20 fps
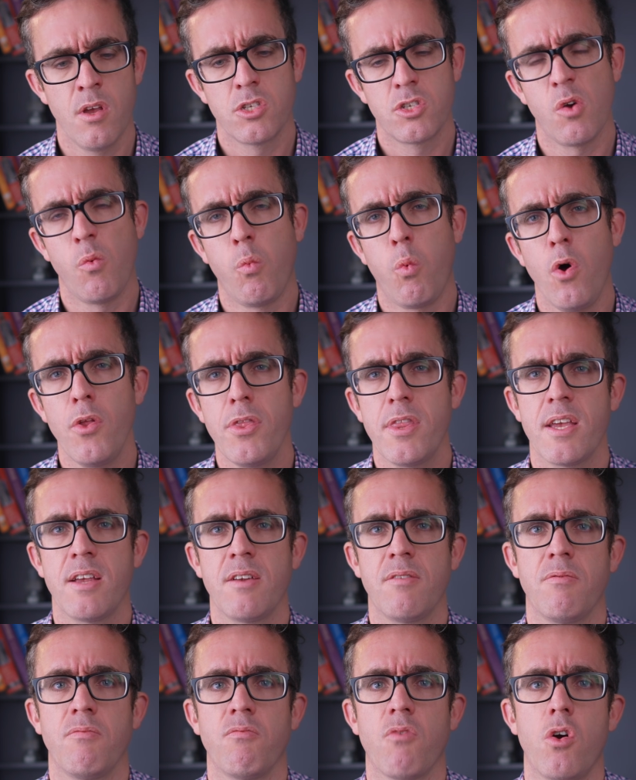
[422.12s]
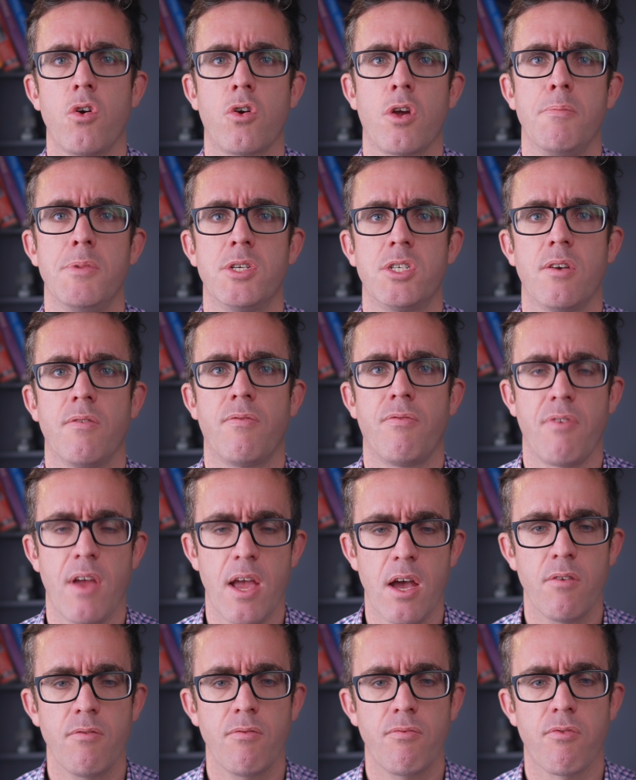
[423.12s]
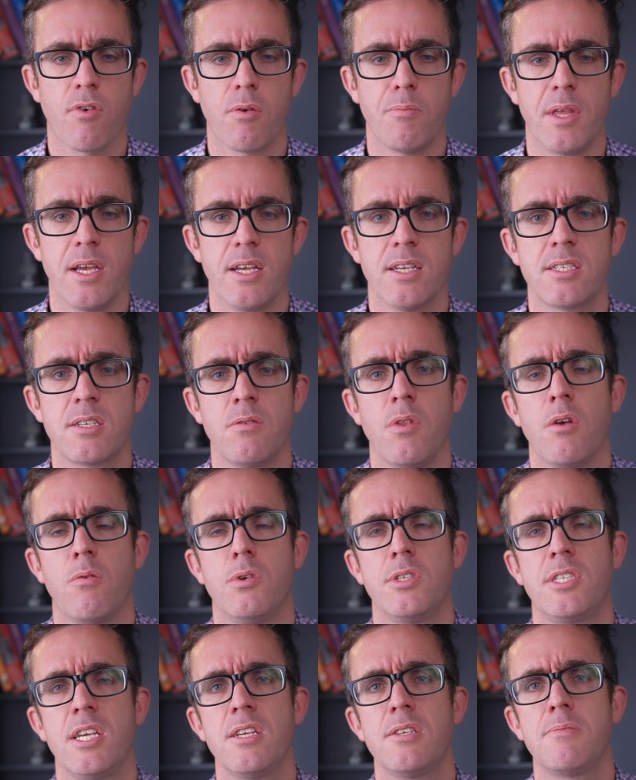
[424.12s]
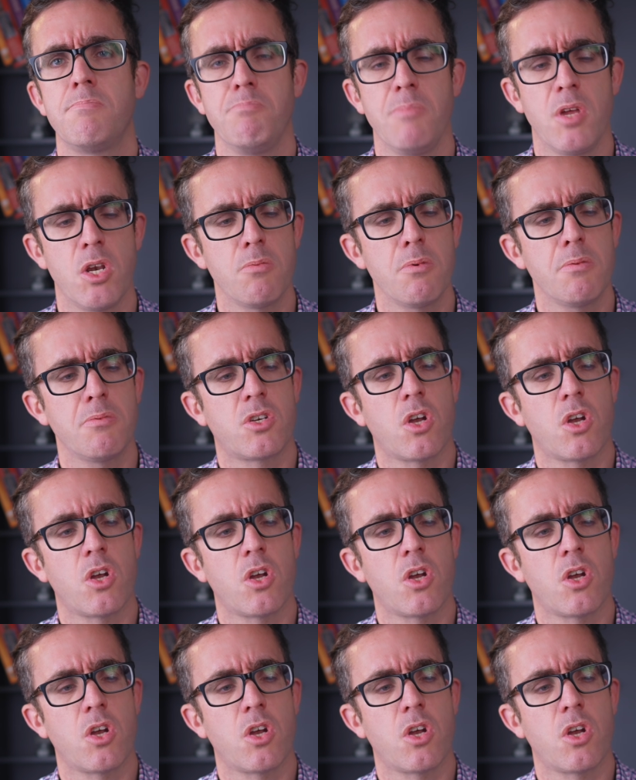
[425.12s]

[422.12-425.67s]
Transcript: So what the Royal Commission found from this was there's minimum